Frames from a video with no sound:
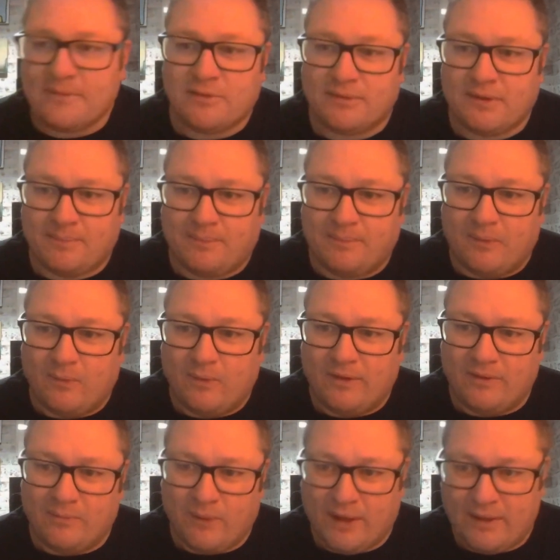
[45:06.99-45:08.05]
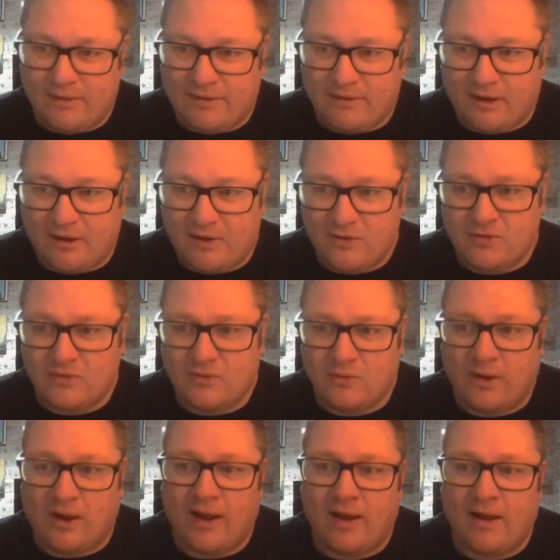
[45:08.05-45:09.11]
with
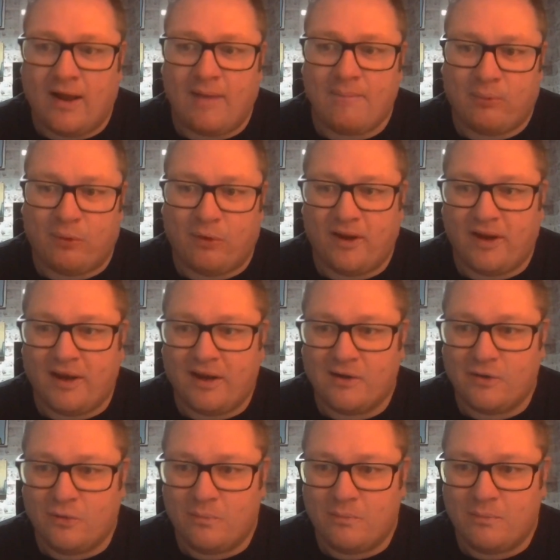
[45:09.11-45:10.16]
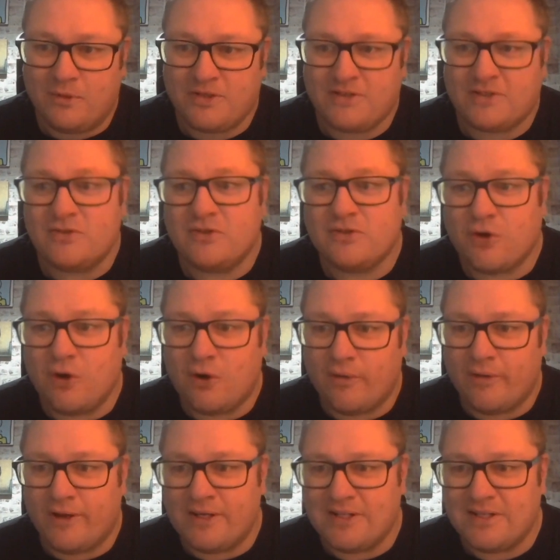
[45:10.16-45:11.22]
employing numbers and
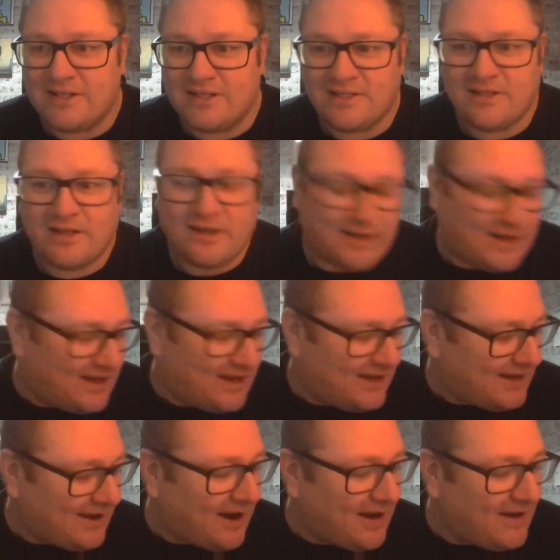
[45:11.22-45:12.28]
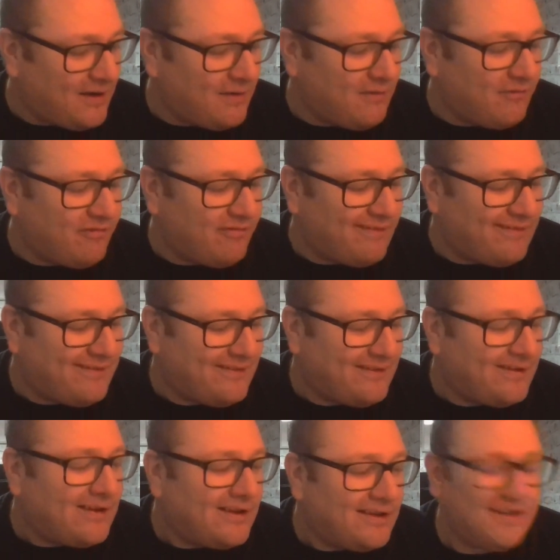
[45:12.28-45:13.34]
scorings is that it kind of
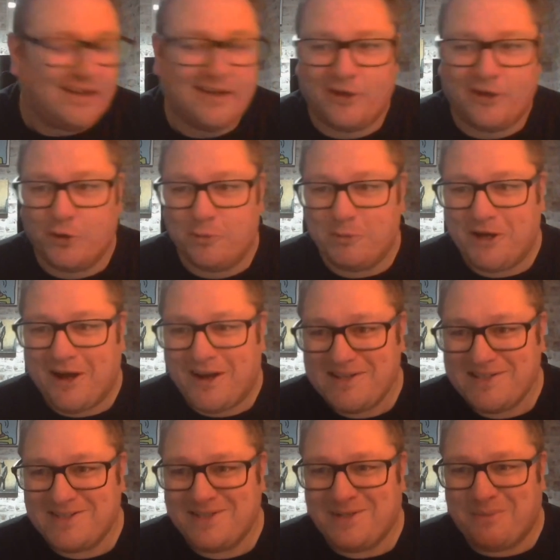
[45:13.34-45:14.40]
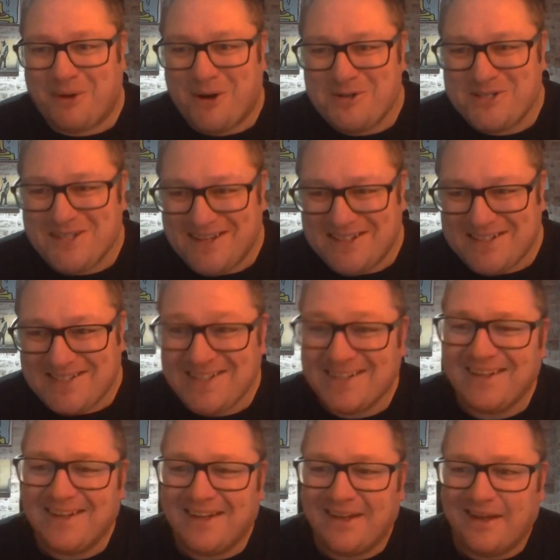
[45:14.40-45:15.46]
dehumanizes the process,
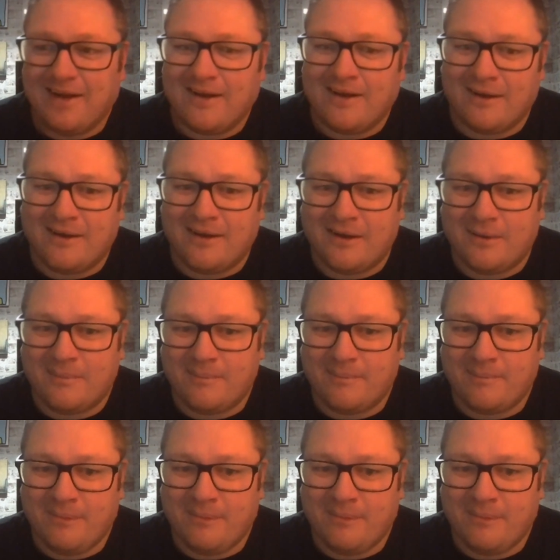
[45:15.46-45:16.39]
um,